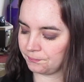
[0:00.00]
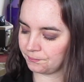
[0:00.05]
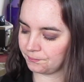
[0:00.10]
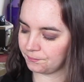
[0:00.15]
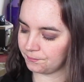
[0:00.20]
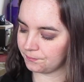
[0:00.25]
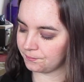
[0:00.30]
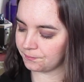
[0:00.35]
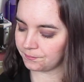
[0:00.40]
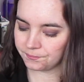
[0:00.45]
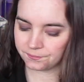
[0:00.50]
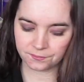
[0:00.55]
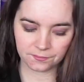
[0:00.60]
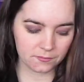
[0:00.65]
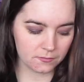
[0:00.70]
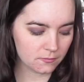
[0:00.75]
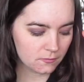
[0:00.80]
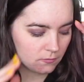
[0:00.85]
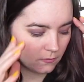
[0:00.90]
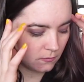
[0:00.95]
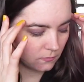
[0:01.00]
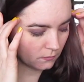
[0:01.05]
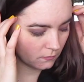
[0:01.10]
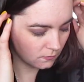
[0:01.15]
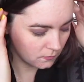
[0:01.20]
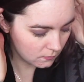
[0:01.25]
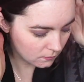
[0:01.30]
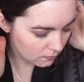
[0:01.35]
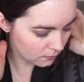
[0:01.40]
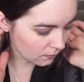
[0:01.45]

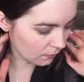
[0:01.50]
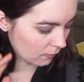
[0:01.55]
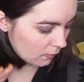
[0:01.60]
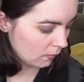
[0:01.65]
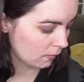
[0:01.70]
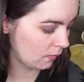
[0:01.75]
[no speech]